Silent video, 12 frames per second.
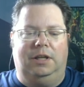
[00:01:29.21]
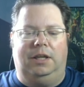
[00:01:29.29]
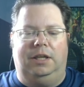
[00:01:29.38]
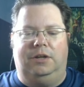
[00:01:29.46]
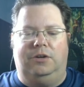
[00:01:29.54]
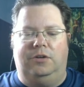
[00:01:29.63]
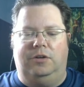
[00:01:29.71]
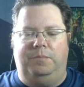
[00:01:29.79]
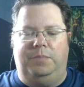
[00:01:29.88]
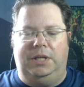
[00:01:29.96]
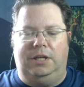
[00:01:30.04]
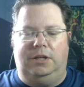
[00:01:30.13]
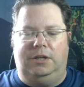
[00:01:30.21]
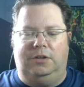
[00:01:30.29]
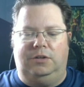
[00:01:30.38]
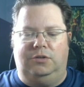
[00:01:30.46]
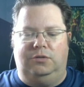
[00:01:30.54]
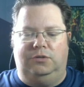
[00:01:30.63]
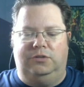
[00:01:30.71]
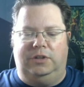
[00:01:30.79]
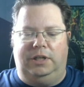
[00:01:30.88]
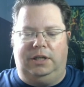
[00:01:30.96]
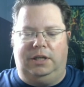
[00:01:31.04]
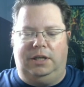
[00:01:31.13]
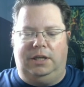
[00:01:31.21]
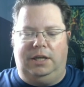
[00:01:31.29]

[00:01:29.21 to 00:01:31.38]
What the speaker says: It could be using